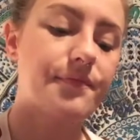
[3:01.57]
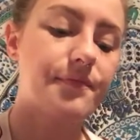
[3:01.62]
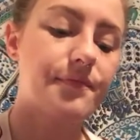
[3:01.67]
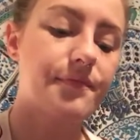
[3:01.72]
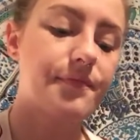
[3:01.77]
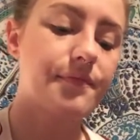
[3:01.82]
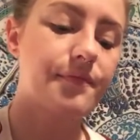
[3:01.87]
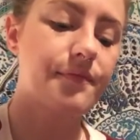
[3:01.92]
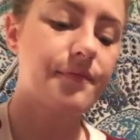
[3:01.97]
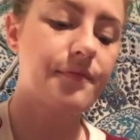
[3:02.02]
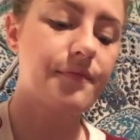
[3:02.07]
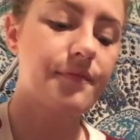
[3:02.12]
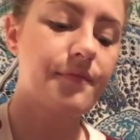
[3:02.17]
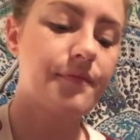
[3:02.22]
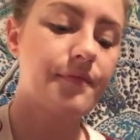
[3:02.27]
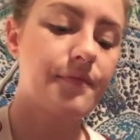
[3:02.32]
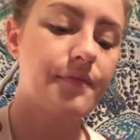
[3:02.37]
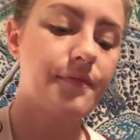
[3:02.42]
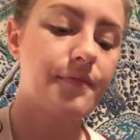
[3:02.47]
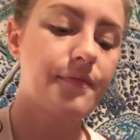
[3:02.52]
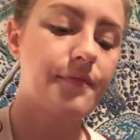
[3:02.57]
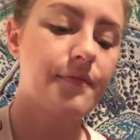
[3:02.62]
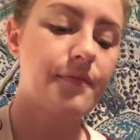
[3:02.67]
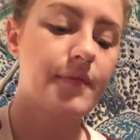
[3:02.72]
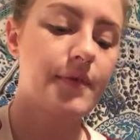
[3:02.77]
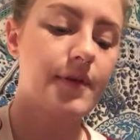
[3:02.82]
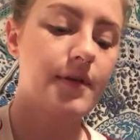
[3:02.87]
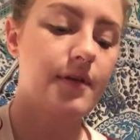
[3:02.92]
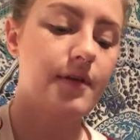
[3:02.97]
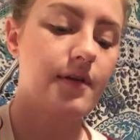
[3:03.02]

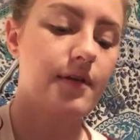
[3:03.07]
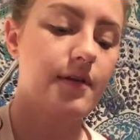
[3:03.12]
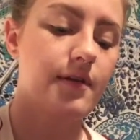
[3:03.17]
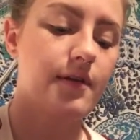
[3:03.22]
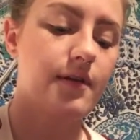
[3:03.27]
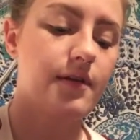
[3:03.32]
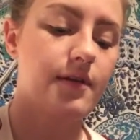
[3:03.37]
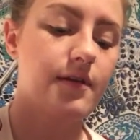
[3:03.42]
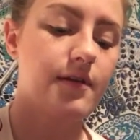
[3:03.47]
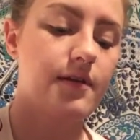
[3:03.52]
(silence)